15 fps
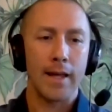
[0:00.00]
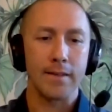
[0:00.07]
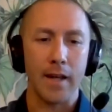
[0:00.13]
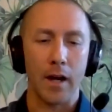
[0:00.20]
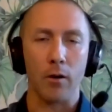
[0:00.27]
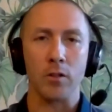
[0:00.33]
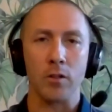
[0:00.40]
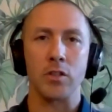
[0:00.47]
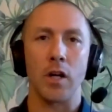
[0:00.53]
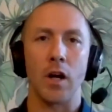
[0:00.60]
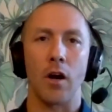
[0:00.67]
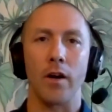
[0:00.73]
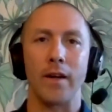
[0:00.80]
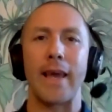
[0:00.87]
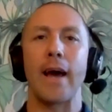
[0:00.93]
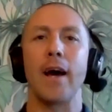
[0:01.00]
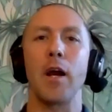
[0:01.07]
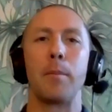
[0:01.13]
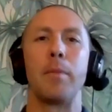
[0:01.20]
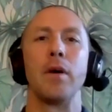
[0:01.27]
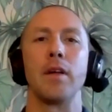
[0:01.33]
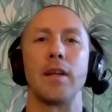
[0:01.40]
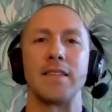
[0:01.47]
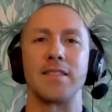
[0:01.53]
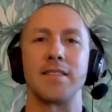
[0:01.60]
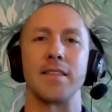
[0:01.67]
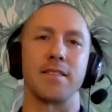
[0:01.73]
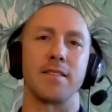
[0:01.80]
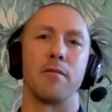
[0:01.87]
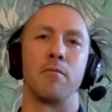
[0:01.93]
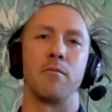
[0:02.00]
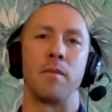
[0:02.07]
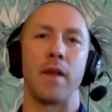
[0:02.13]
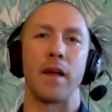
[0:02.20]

our accountability system